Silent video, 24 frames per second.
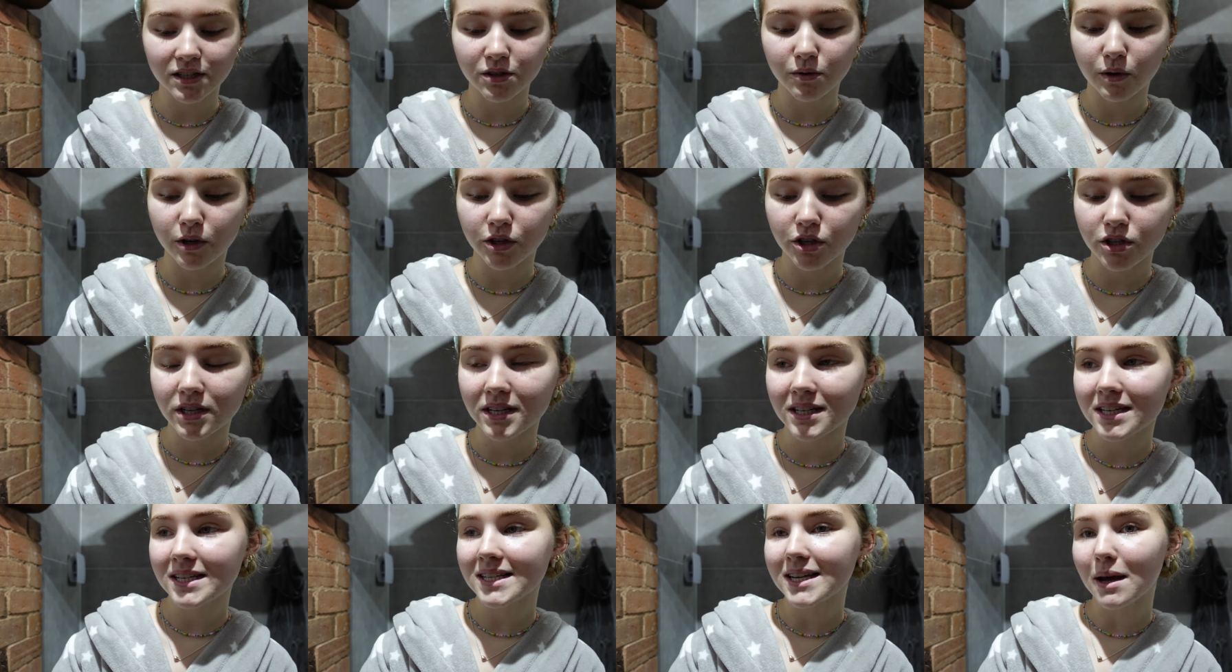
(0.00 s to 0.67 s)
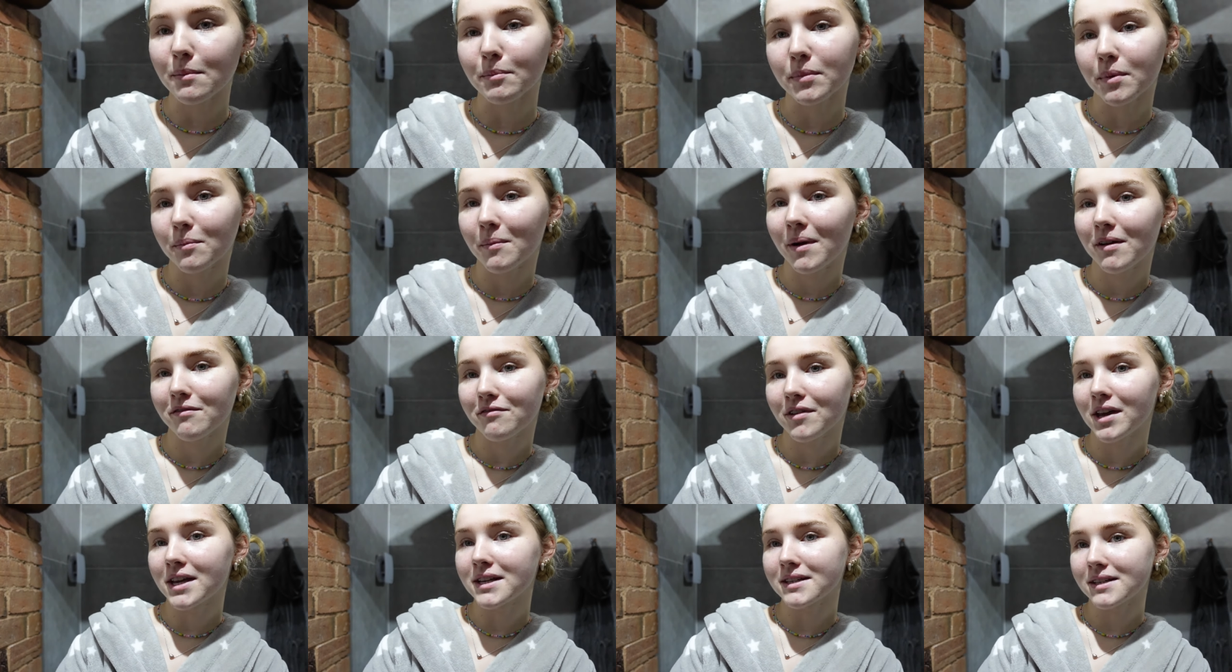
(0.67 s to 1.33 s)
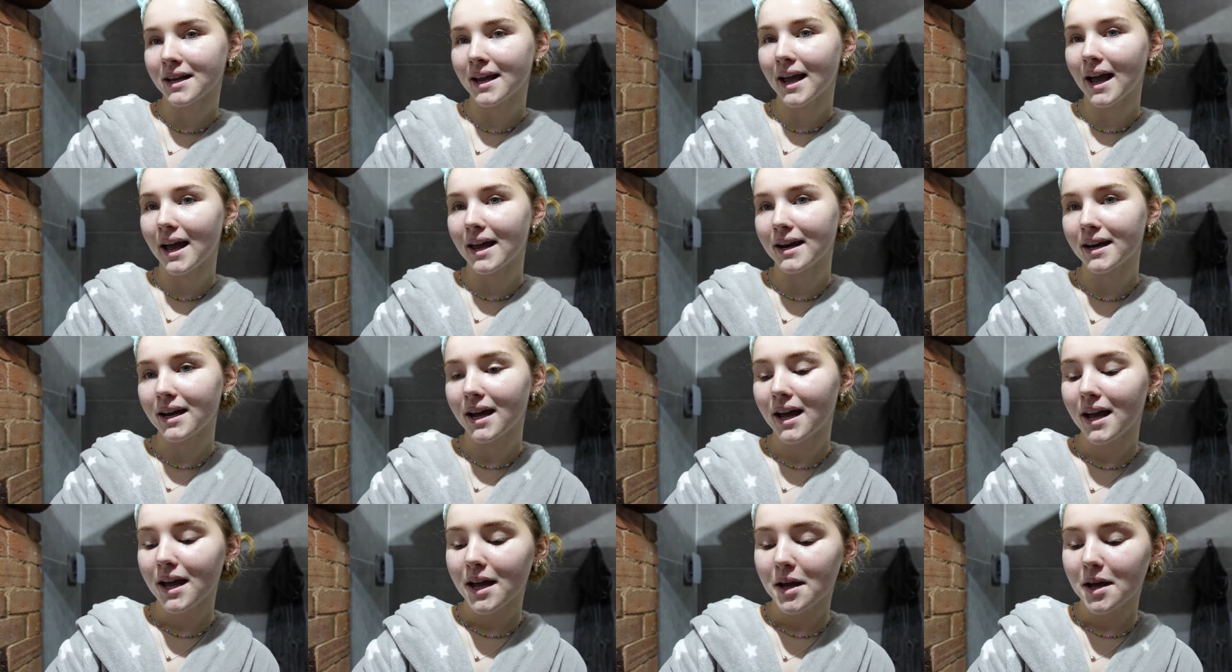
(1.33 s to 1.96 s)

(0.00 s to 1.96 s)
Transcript: So I just need to dampen my face again,